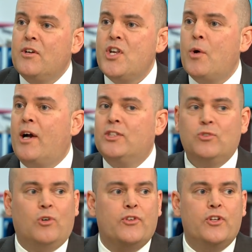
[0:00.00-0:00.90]
You know, I
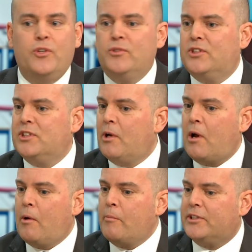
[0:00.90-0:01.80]
saw on the news just
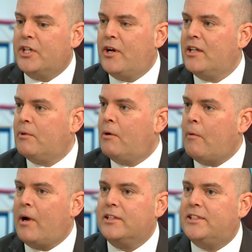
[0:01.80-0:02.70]
a, moment ago, you had
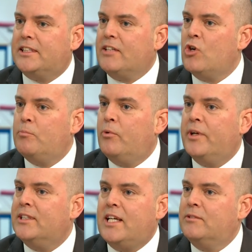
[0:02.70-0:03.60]
about, the 16-year-old
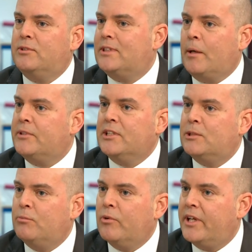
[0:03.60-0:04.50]
boy stabbed in
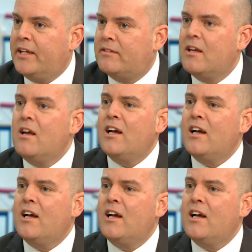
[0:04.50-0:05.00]
Small Heath.